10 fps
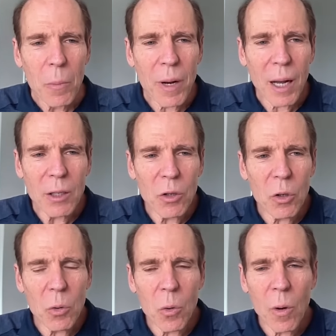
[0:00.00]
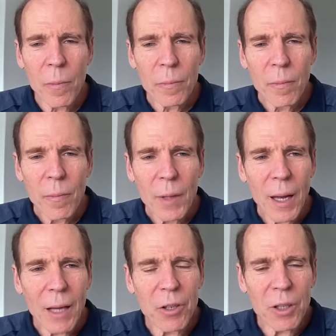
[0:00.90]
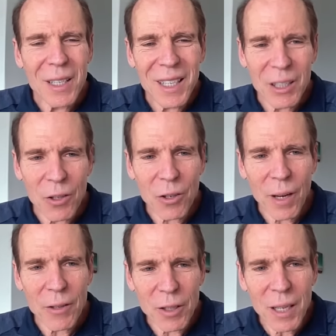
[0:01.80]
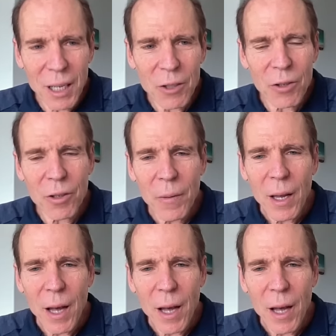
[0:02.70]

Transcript: but I knew as a niche, as a niche,